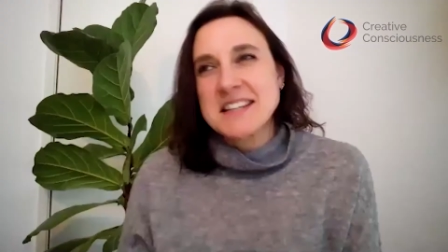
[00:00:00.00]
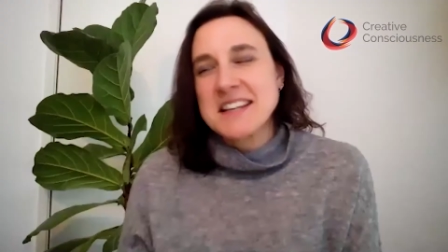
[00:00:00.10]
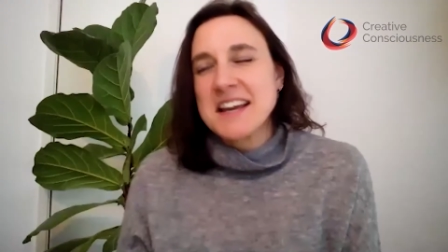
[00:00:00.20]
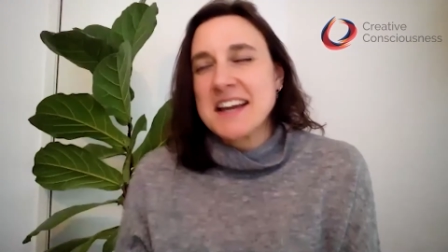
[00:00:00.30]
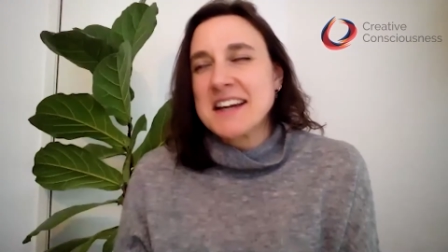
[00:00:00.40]

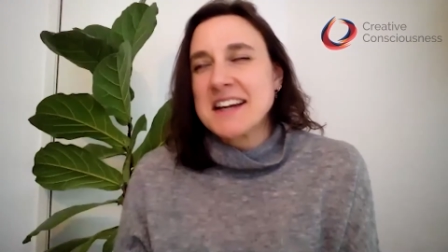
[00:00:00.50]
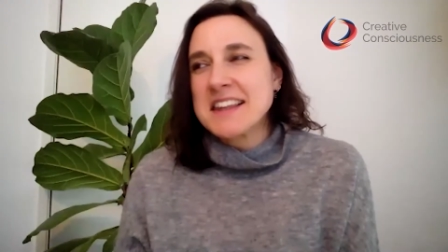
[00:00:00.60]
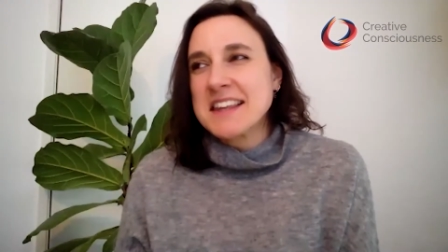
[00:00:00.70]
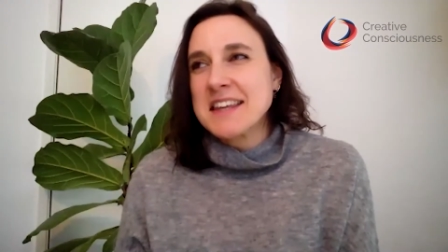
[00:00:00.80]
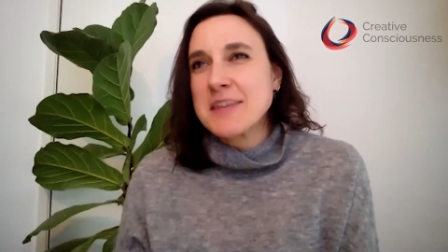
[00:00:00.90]
yeah, I
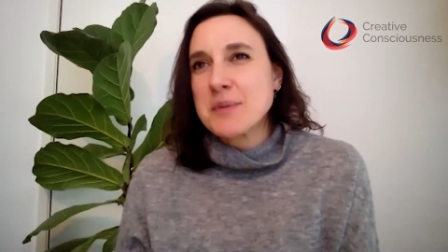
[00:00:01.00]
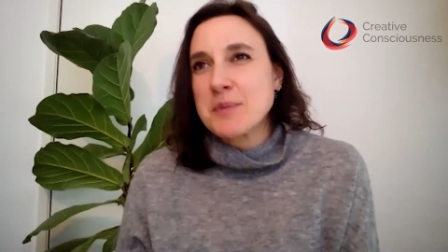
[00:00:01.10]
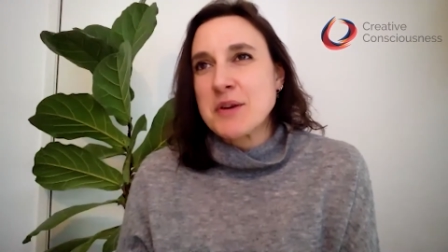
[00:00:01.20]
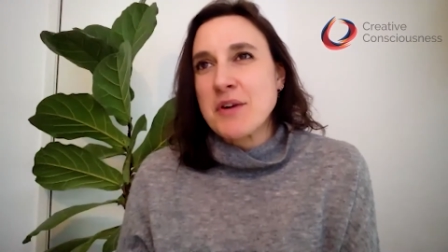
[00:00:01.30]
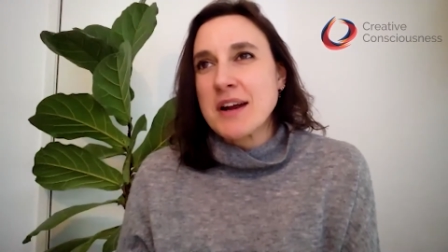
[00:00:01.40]
think it would
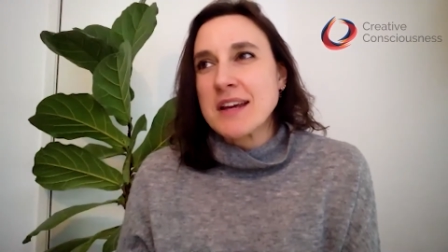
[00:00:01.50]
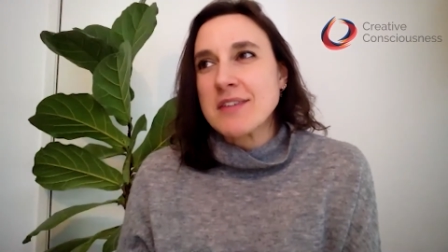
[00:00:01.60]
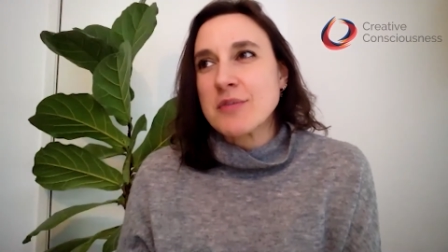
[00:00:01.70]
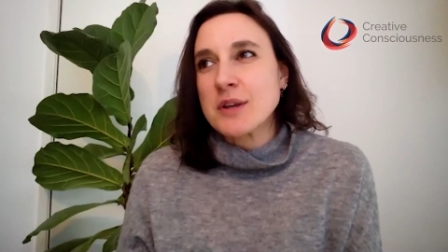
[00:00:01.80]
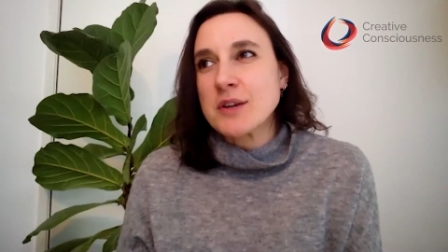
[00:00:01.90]
be great
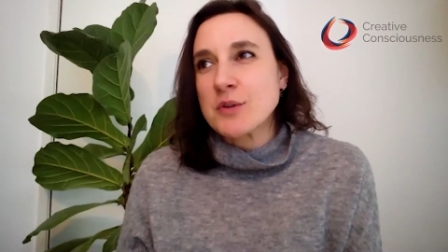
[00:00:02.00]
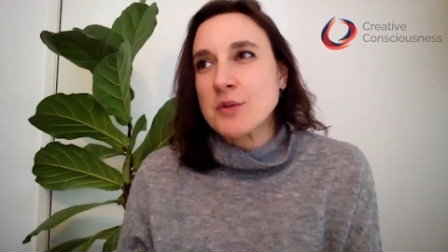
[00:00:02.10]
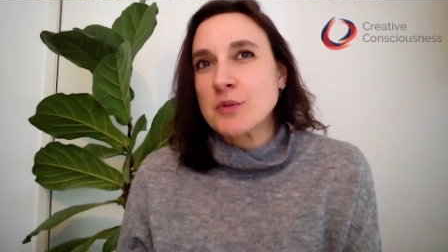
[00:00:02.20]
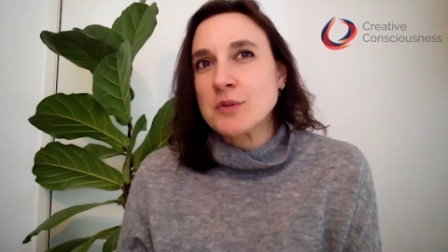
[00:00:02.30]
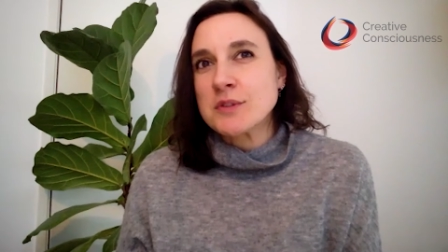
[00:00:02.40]
if we could
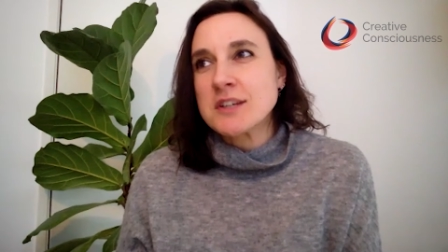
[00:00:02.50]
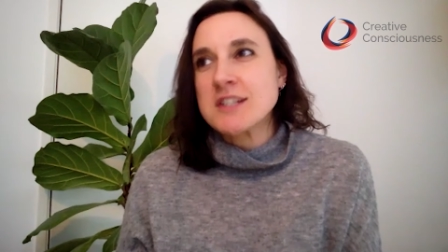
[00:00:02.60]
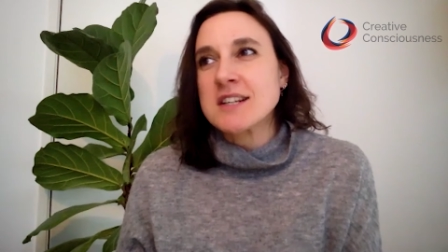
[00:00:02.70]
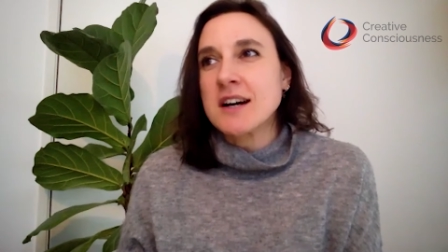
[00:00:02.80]
all, because,